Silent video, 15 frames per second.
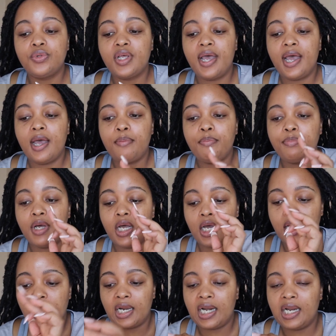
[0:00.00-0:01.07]
the app,
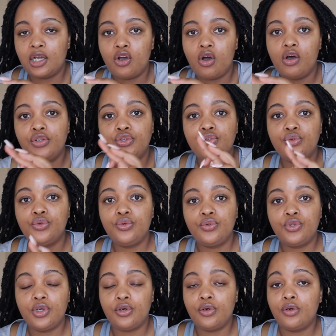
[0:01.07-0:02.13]
click onto
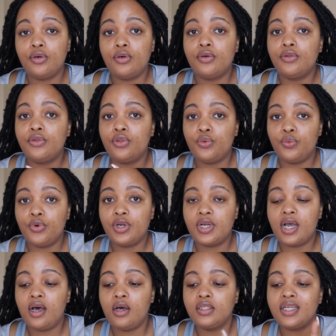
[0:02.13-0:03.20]
the
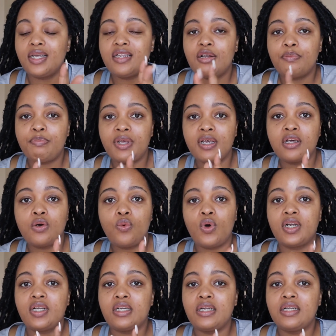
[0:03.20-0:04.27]
workout, and then pick
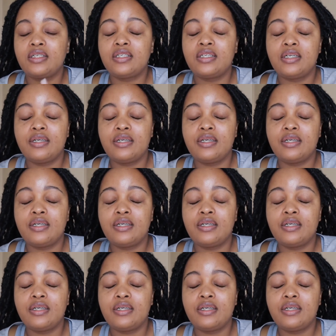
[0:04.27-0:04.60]
what you